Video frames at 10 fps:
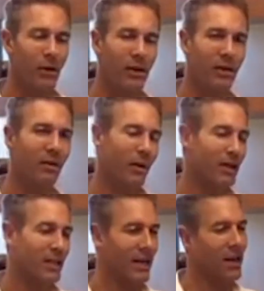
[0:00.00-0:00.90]
Brickell, when I
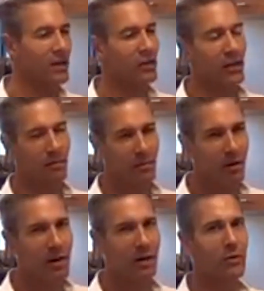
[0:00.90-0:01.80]
say luxury, I'm
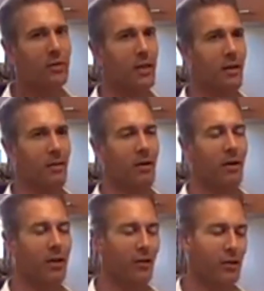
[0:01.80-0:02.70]
very loose here
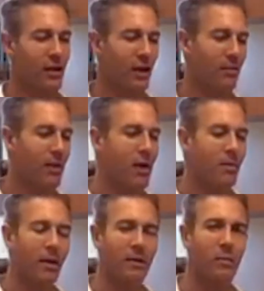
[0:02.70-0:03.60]
in the term,
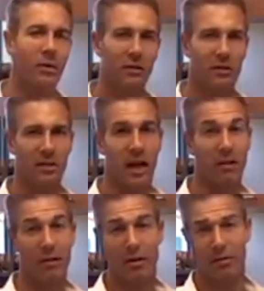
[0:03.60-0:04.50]
because Brickell doesn't
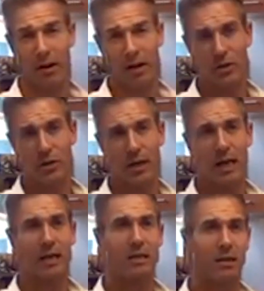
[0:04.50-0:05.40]
have a lot of luxury. It
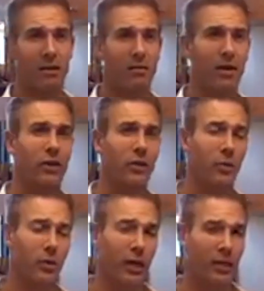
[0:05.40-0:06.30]
has a lot of luxury
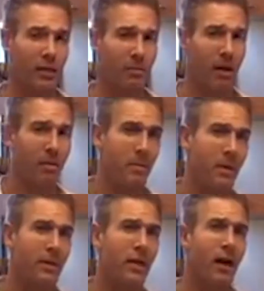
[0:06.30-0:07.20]
when you get to the Miami
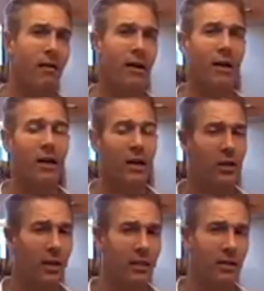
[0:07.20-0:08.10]
Beach area,
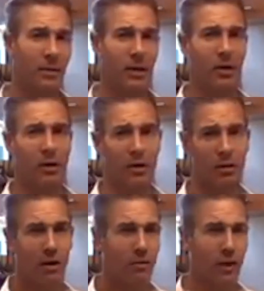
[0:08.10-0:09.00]
you get some in Coconut
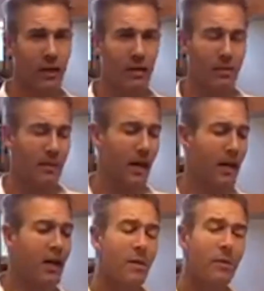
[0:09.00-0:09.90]
Grove, you get Key Biscayne.
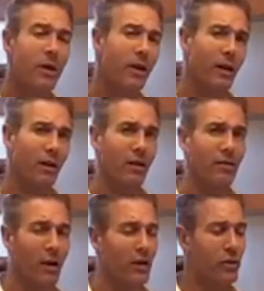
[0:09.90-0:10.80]
You don't get a lot of
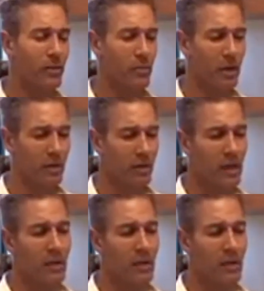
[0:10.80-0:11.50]
luxury in Brickell.